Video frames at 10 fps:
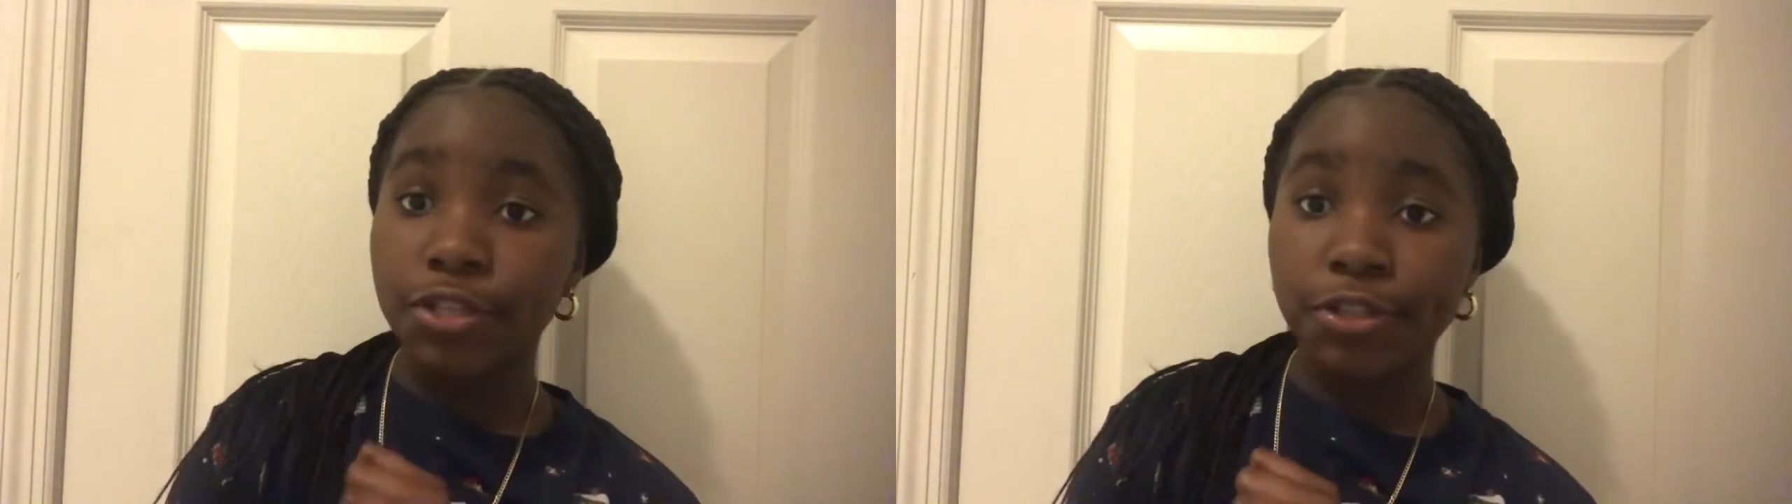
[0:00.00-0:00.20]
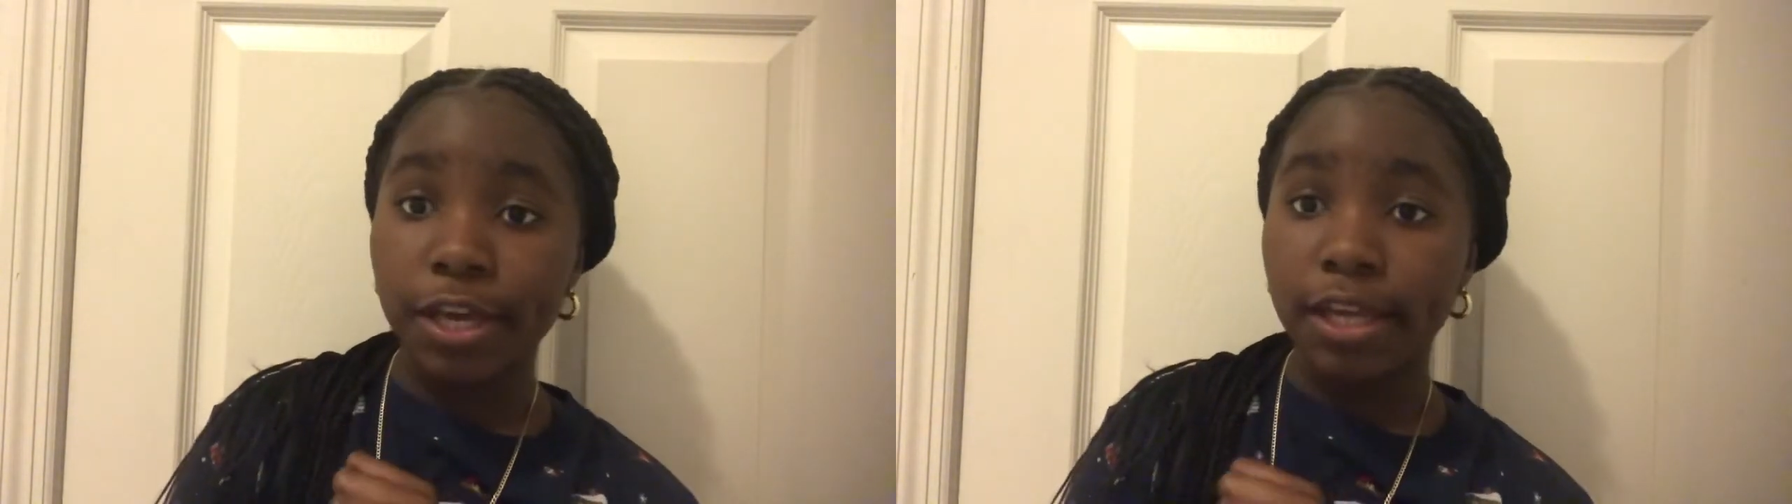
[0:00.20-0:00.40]

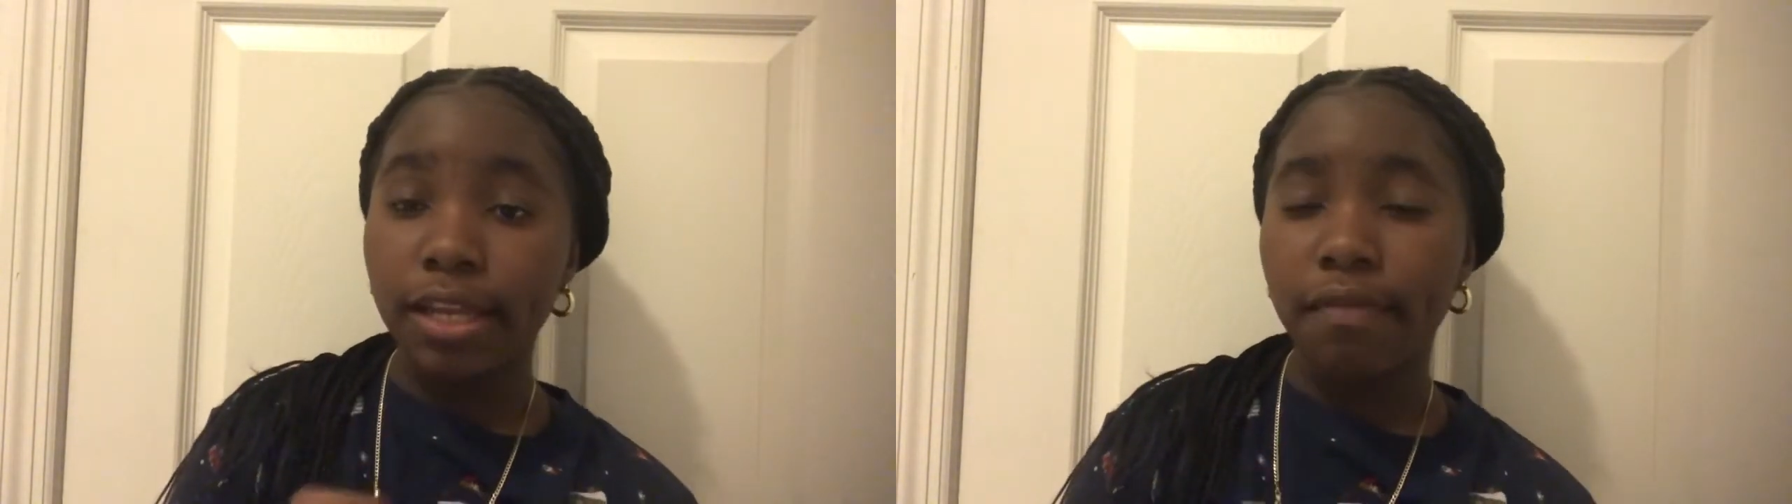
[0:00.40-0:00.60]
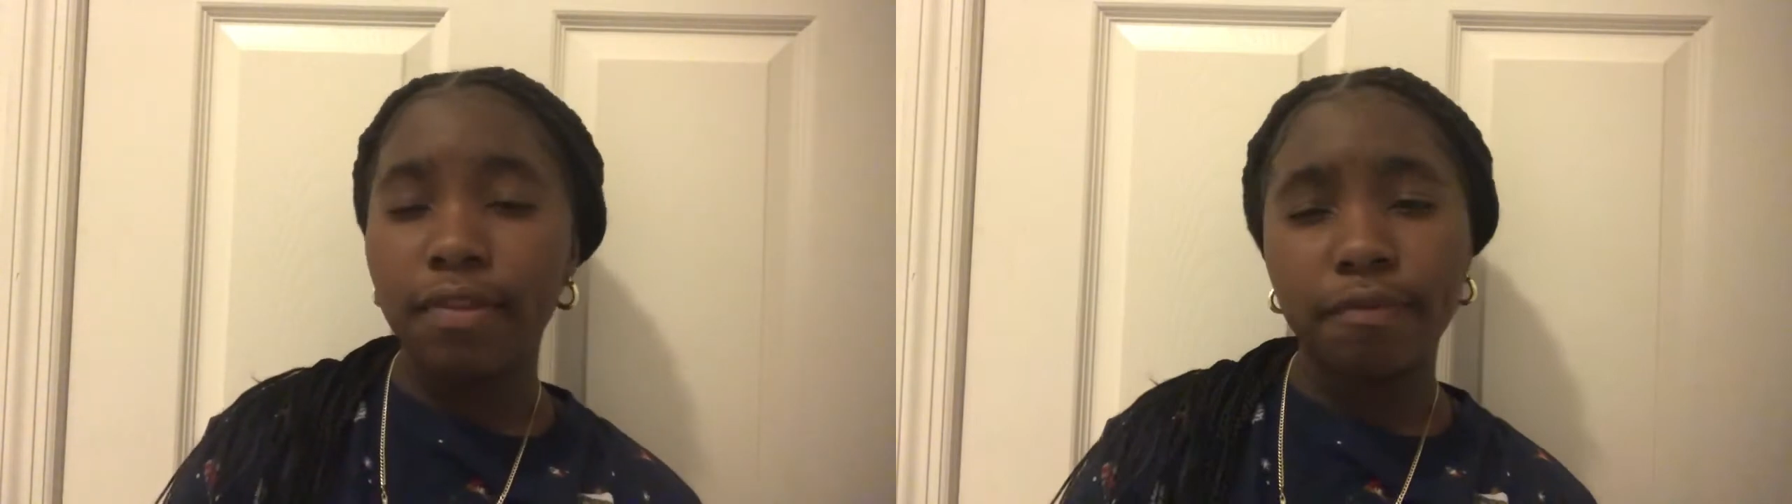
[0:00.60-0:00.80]
and give
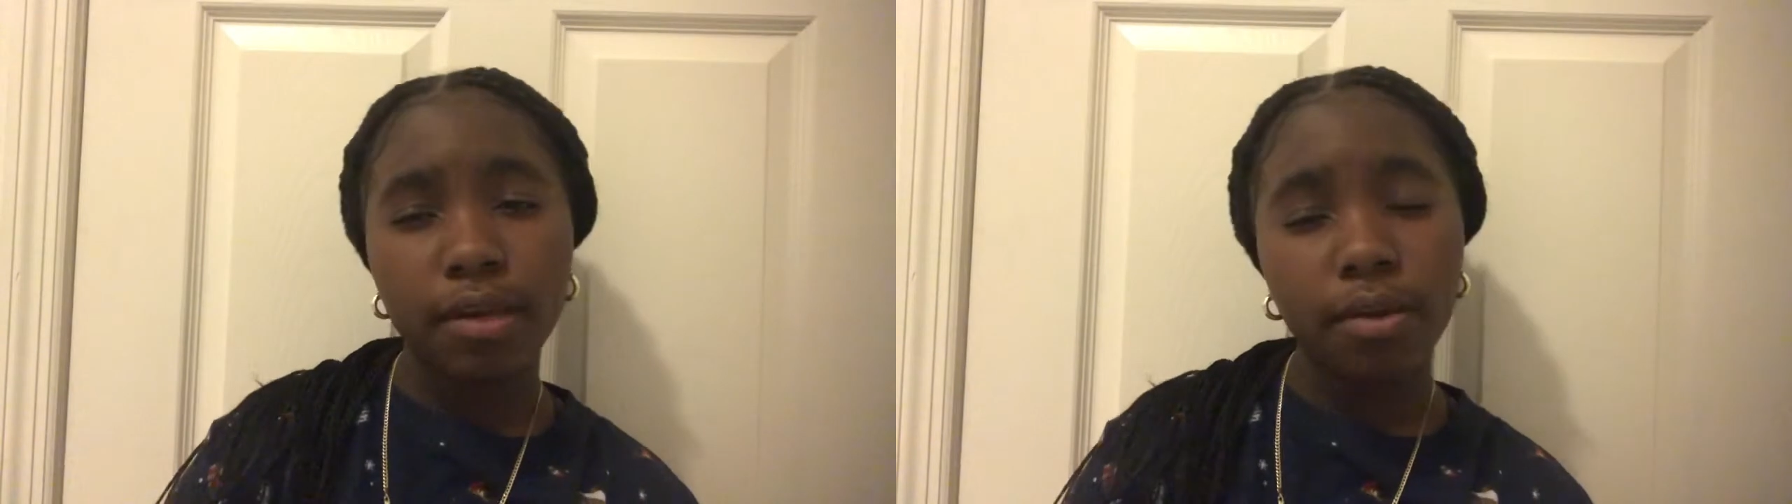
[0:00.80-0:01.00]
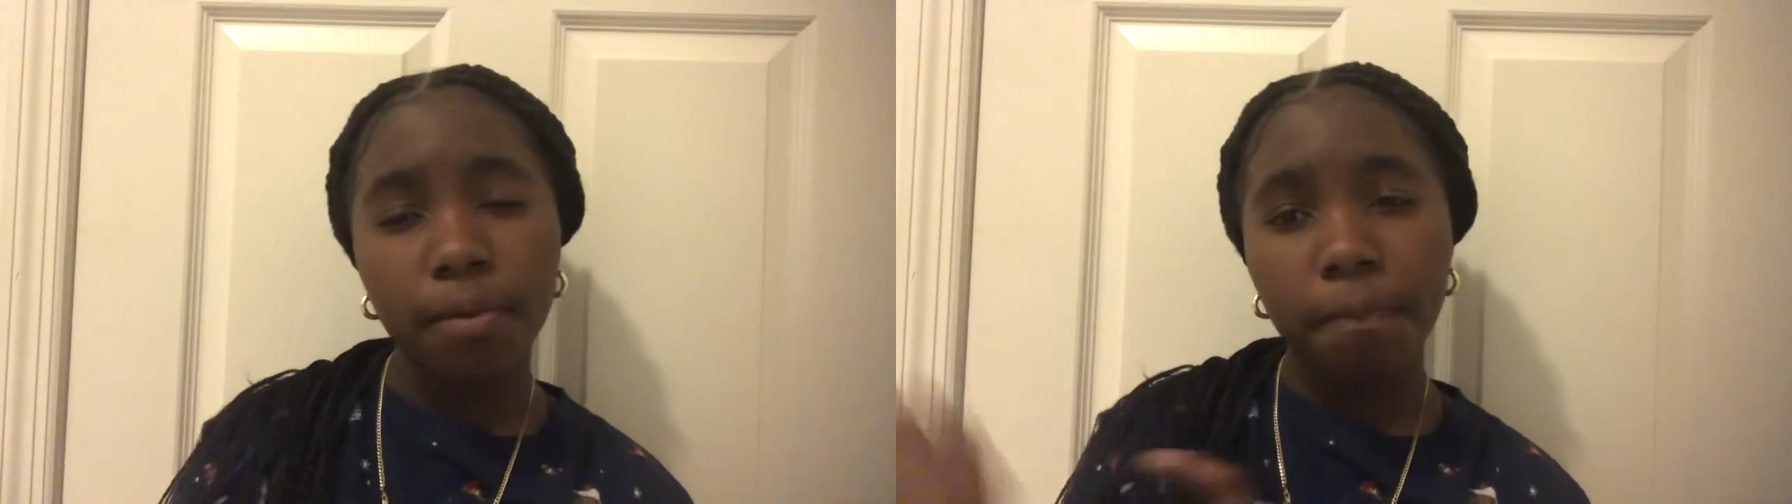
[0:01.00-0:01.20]
this video
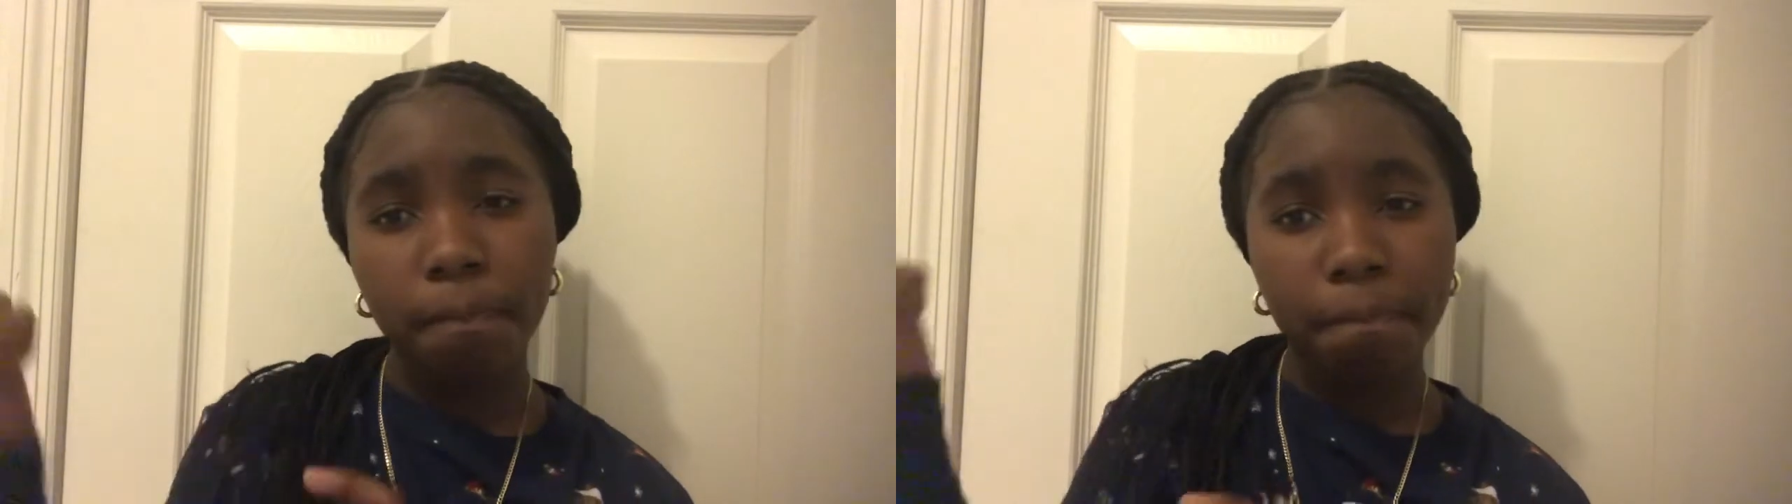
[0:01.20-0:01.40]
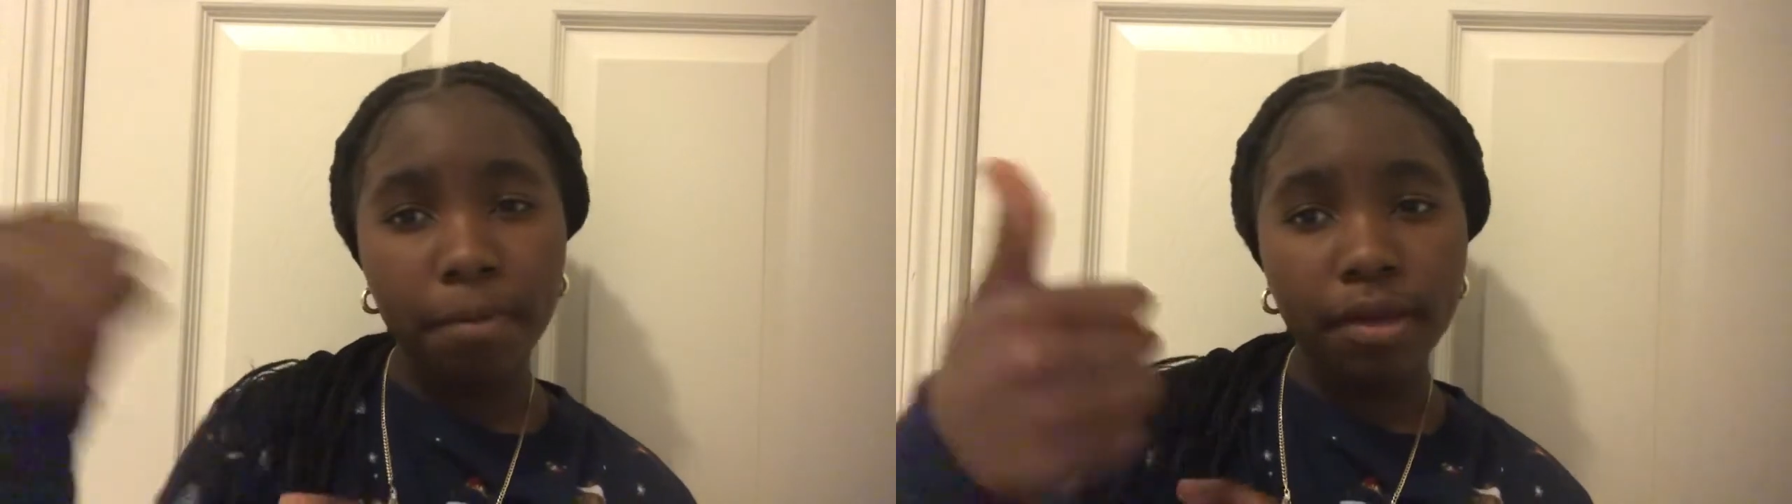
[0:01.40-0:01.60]
a
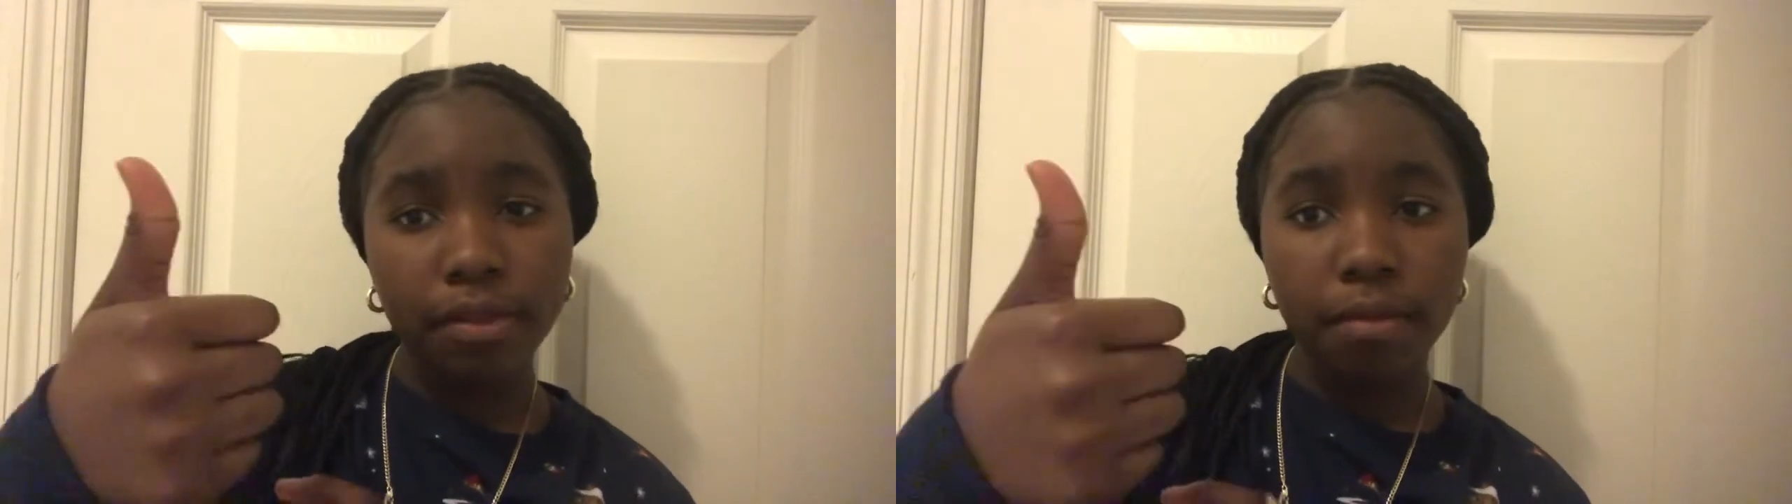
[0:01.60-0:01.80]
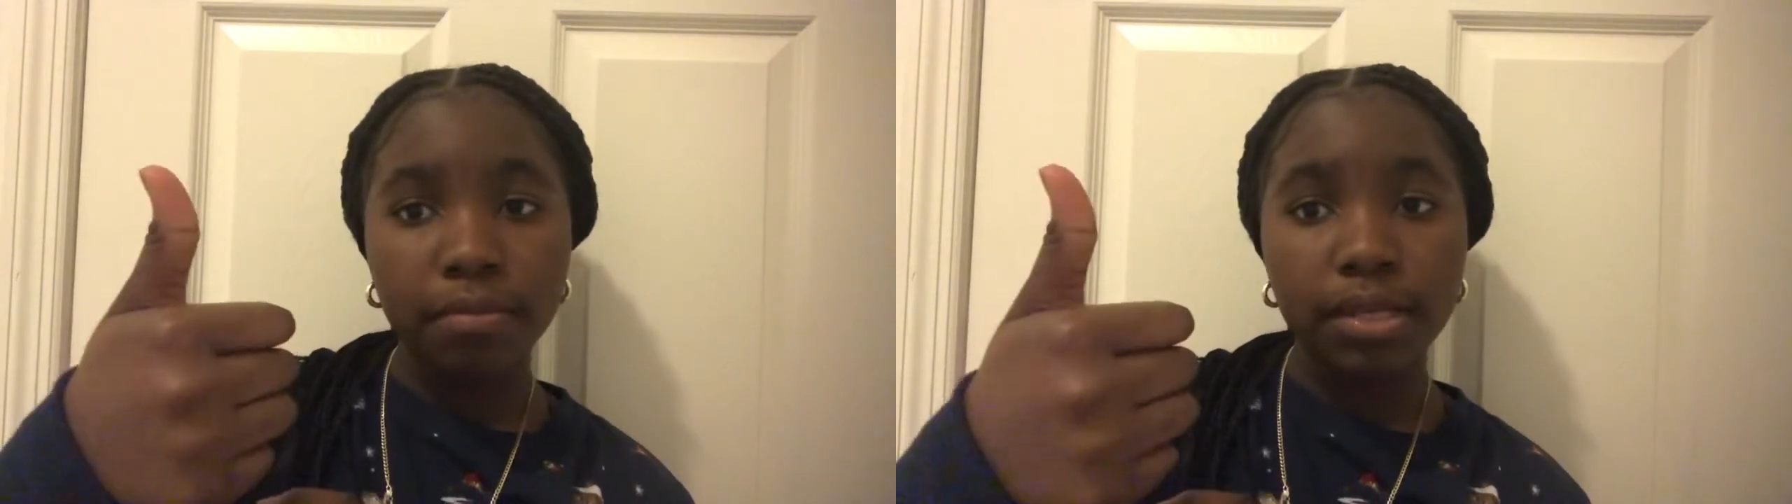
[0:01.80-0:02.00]
big
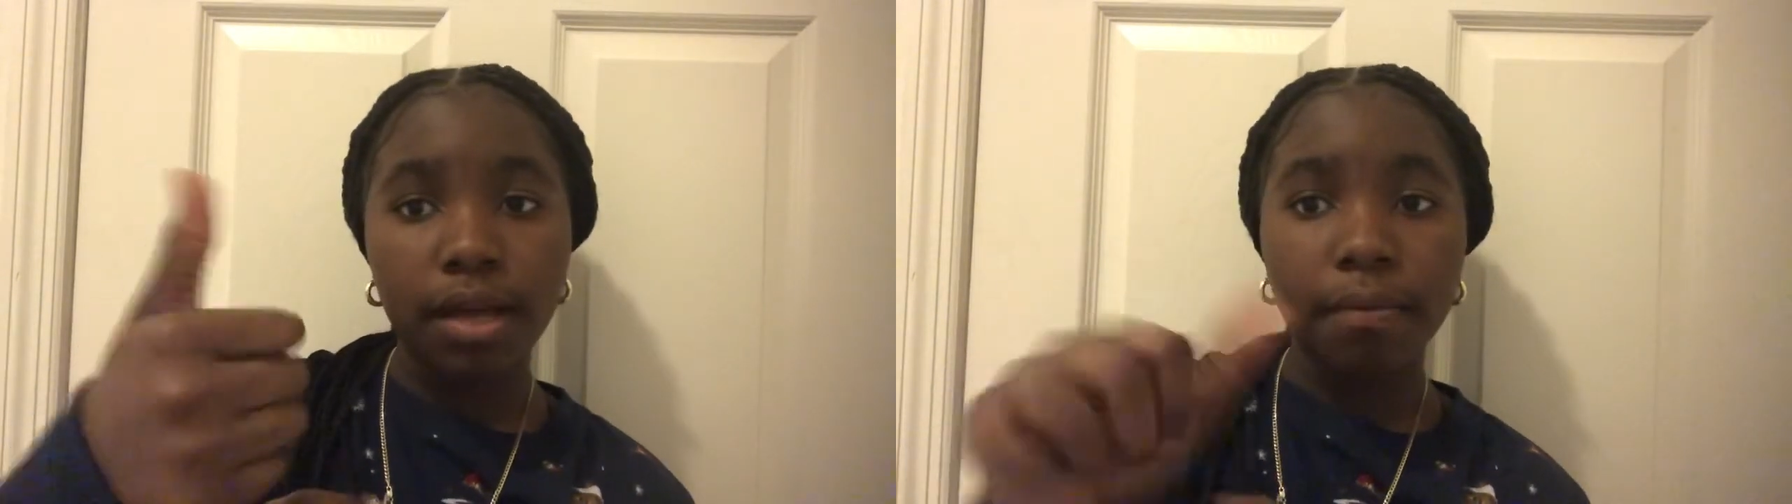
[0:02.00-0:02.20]
thumbs up.